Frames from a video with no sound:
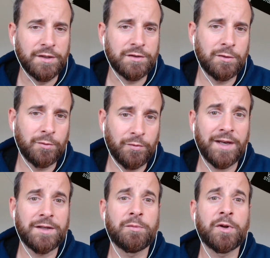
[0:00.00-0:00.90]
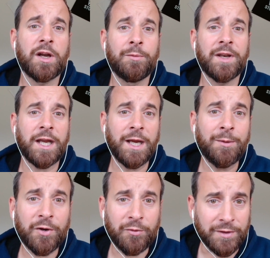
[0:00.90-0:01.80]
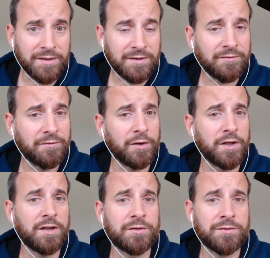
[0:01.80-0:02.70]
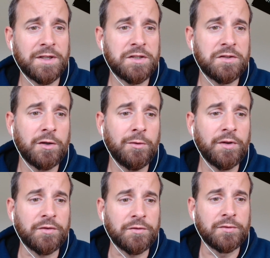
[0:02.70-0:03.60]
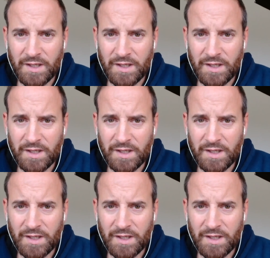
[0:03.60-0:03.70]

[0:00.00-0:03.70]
So then you become an immigrant for the country that you're going to.